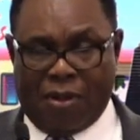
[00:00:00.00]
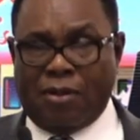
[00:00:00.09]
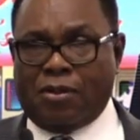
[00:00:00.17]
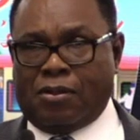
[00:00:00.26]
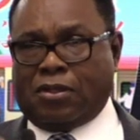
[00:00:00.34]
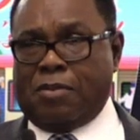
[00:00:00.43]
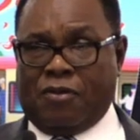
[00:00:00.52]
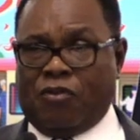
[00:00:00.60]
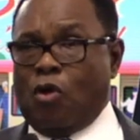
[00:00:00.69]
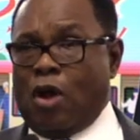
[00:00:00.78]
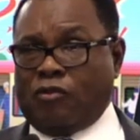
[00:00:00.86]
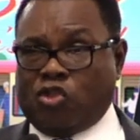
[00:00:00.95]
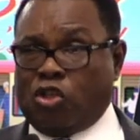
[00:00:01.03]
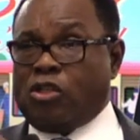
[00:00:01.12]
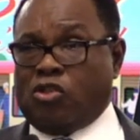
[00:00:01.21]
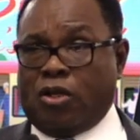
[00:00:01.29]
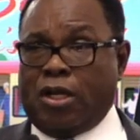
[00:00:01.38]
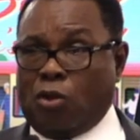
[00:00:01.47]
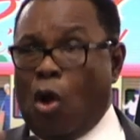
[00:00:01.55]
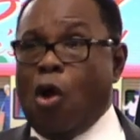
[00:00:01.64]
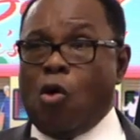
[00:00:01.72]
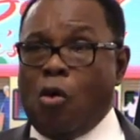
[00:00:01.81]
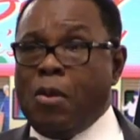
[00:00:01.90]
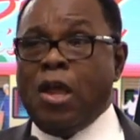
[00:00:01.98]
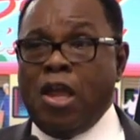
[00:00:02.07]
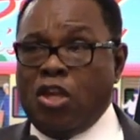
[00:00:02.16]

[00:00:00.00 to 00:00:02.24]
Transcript: And some of you have children at home,